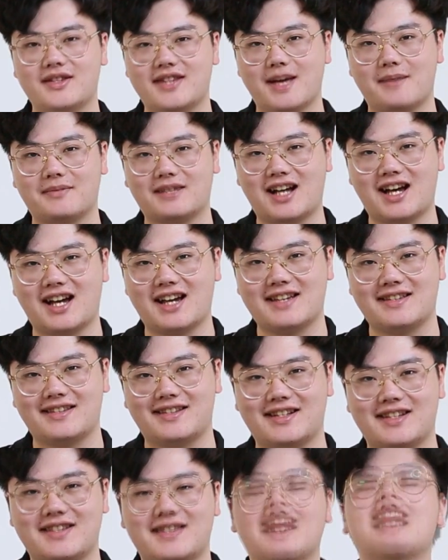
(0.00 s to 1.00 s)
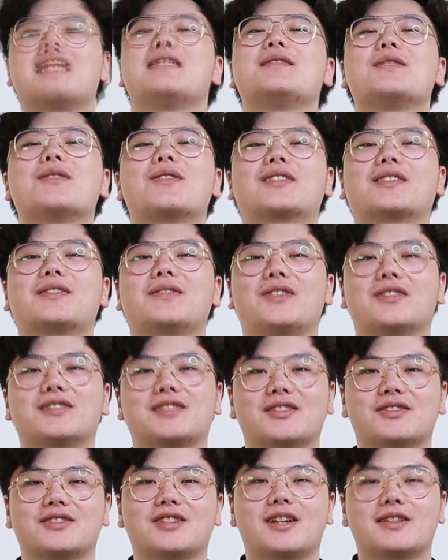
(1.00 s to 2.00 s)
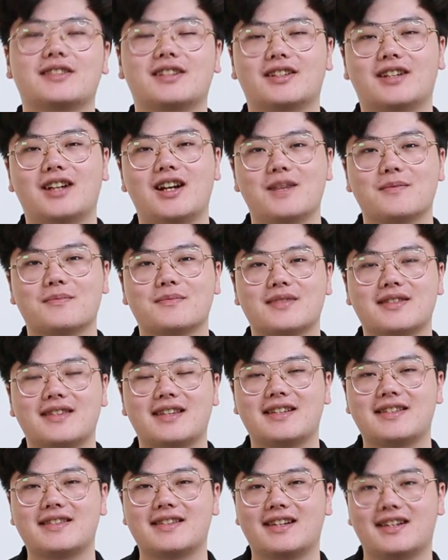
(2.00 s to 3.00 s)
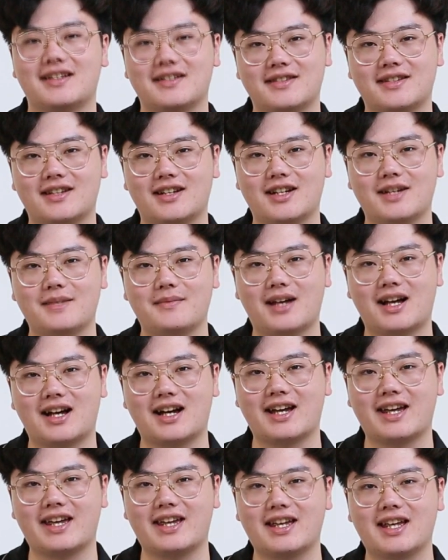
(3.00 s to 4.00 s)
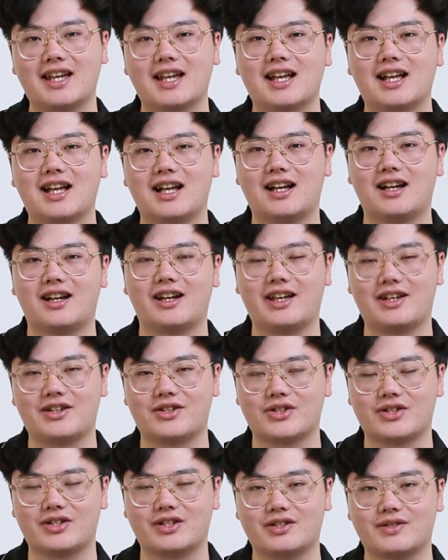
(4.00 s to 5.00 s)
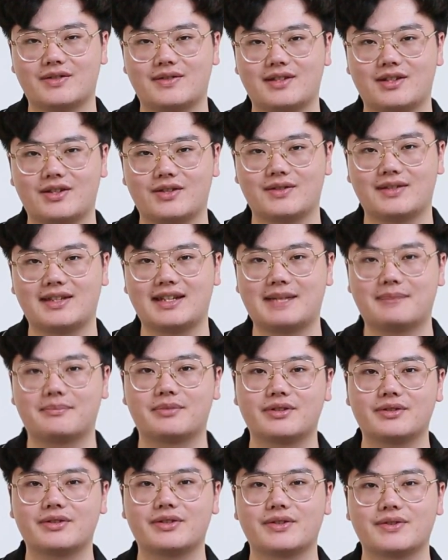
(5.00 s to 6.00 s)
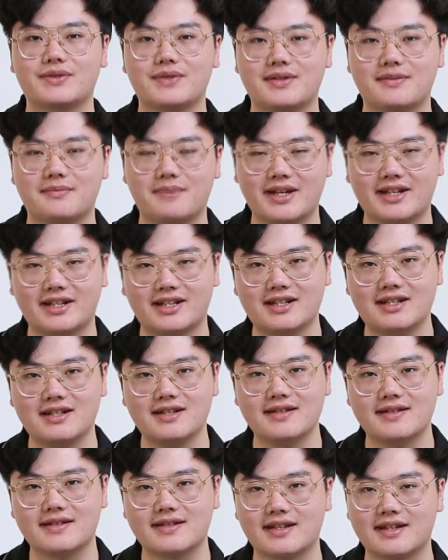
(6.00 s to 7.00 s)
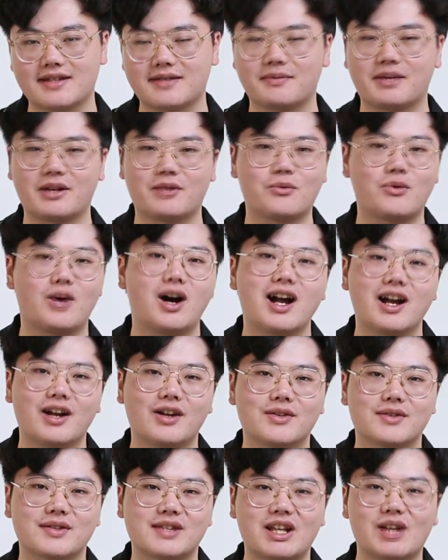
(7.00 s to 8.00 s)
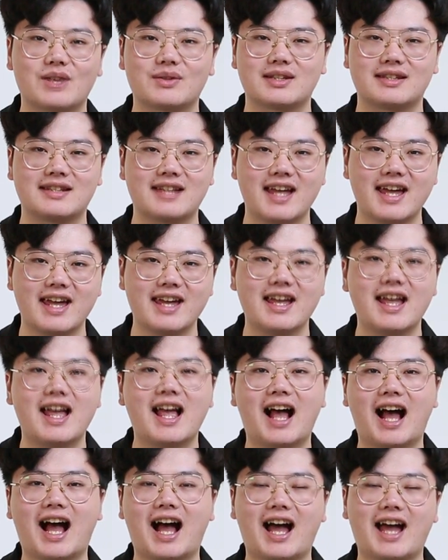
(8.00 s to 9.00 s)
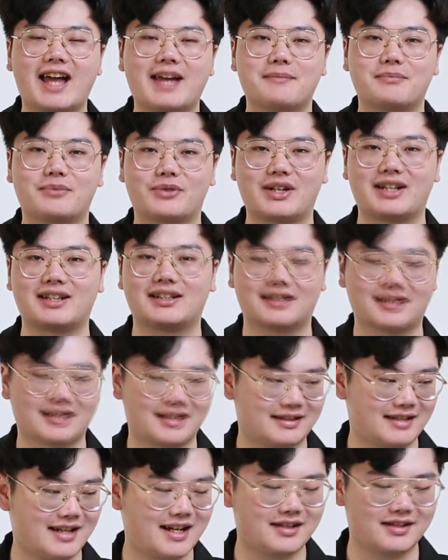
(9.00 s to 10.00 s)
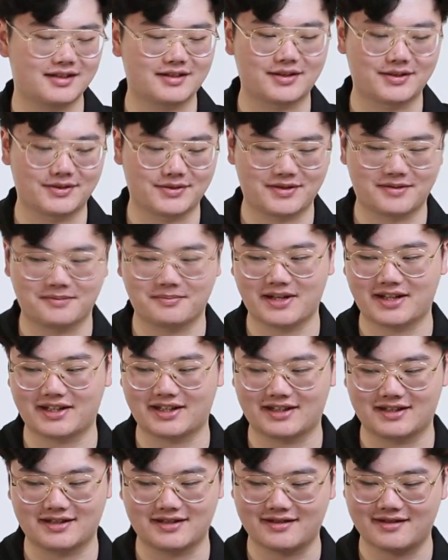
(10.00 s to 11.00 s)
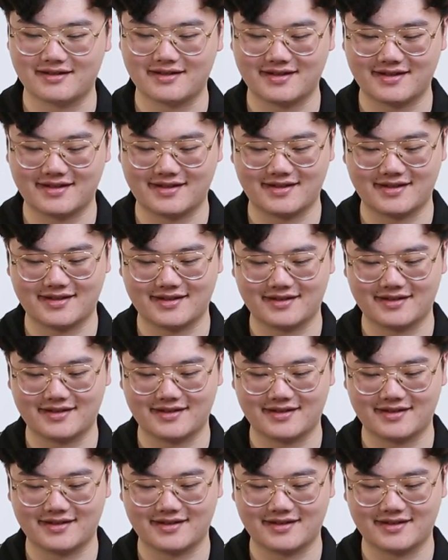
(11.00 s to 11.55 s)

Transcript: What's up guys, this is York for Tonta.com. Since last time I introduced you the Bluetooth speakers, it's been a while, so today I bring another two speakers.